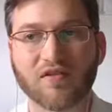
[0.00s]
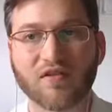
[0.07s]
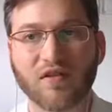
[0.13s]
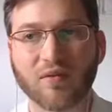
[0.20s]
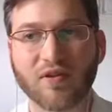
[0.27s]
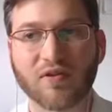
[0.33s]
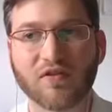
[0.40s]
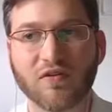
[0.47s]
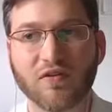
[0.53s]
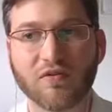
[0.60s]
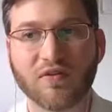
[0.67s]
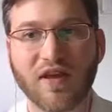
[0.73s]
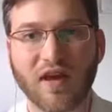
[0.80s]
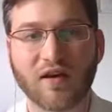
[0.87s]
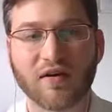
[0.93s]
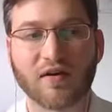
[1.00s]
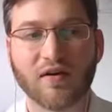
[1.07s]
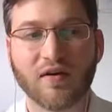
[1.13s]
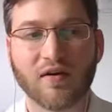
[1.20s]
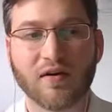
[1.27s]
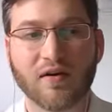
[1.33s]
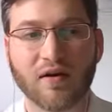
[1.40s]
of some of this new tech,
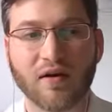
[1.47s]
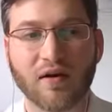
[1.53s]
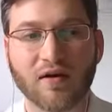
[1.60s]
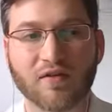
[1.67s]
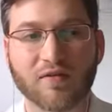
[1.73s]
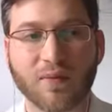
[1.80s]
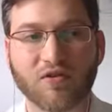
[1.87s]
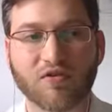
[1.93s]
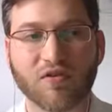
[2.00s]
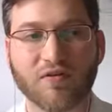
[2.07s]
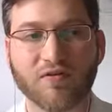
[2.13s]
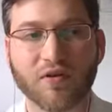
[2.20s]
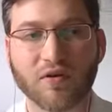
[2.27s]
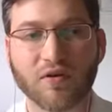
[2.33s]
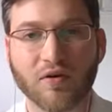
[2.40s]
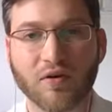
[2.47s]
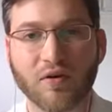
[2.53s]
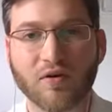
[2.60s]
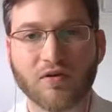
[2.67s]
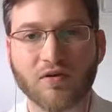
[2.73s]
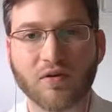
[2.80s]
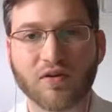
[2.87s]
especially if you're
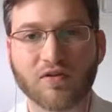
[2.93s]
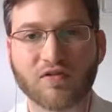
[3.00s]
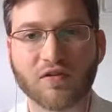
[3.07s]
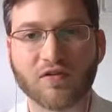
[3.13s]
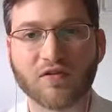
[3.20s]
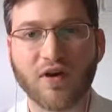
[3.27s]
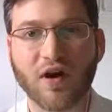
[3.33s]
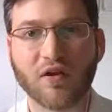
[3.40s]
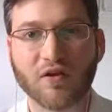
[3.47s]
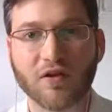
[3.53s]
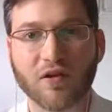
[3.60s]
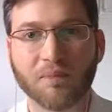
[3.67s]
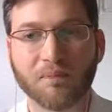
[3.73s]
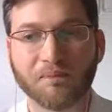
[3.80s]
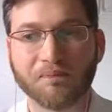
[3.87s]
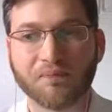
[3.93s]
doing a certain volume.